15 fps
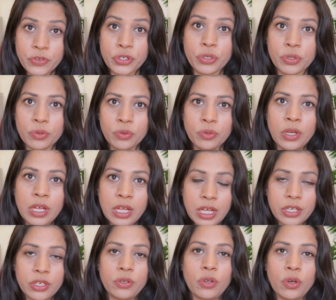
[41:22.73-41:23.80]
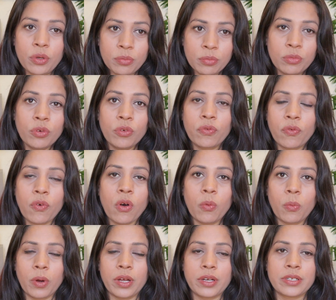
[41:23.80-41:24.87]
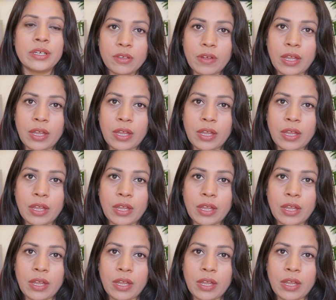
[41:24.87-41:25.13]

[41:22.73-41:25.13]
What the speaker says: to move forward.